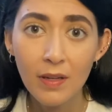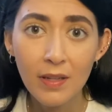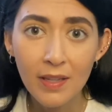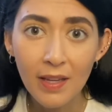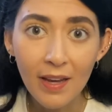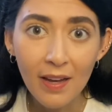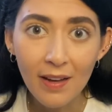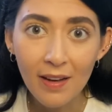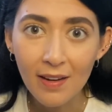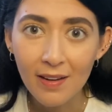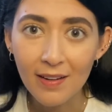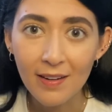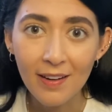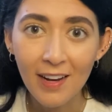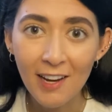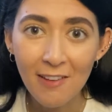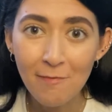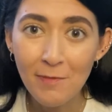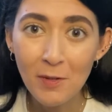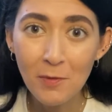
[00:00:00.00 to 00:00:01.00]
Yeah,
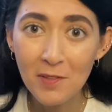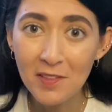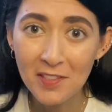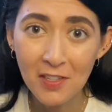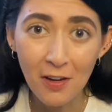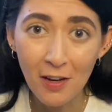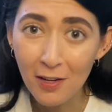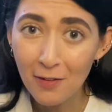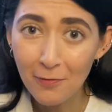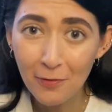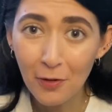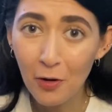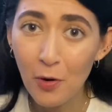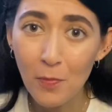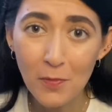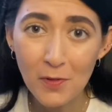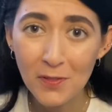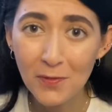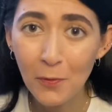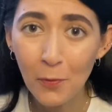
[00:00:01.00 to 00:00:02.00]
I've been with Todd for
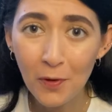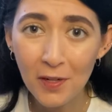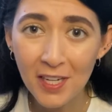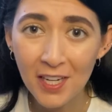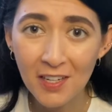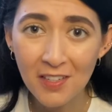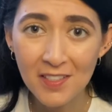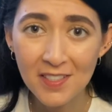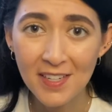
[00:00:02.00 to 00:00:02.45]
almost four years